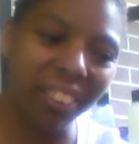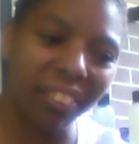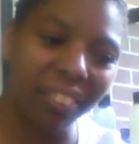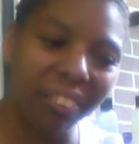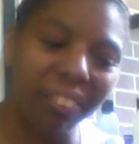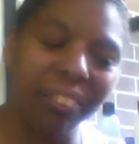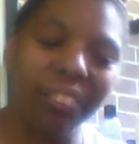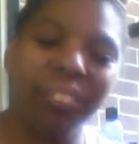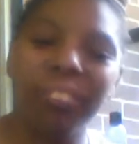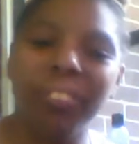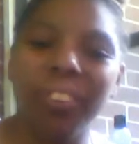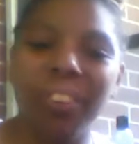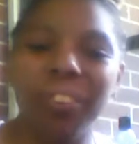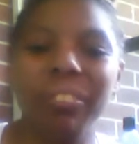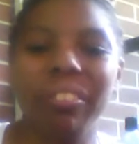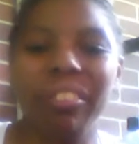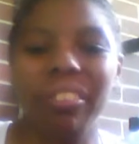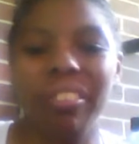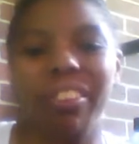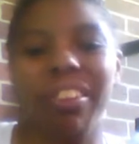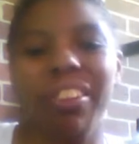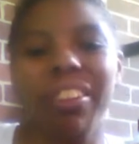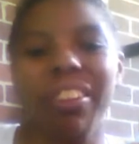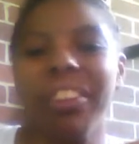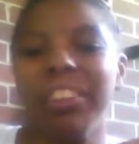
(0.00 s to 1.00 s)
you won't
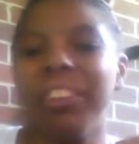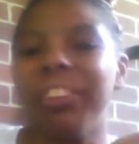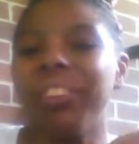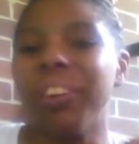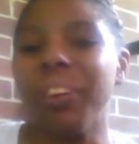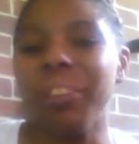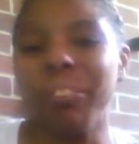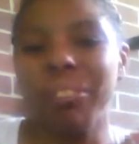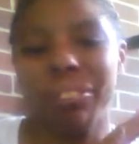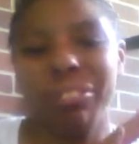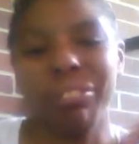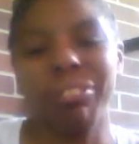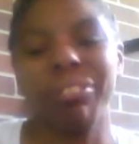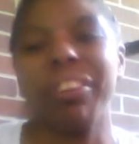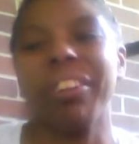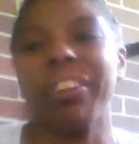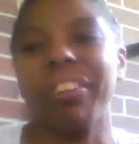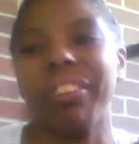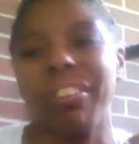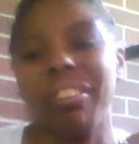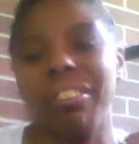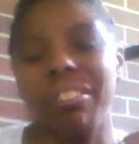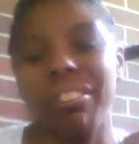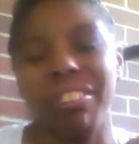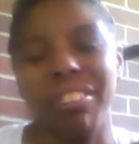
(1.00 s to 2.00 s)
see no
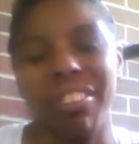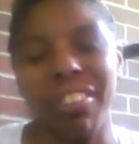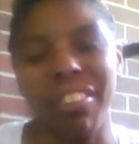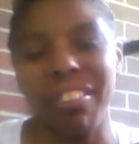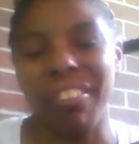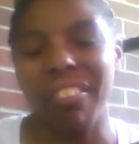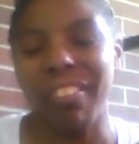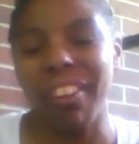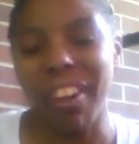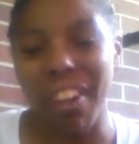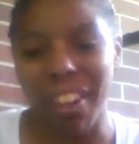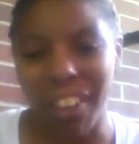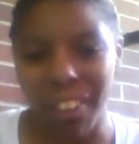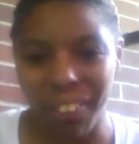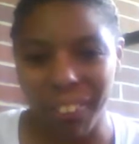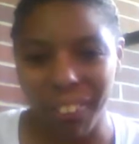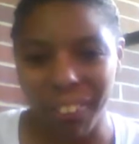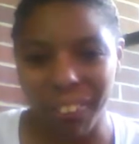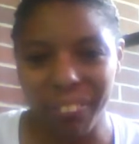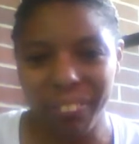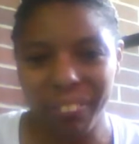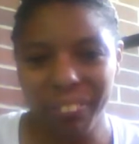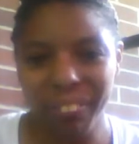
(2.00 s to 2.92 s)
shrinkage at all,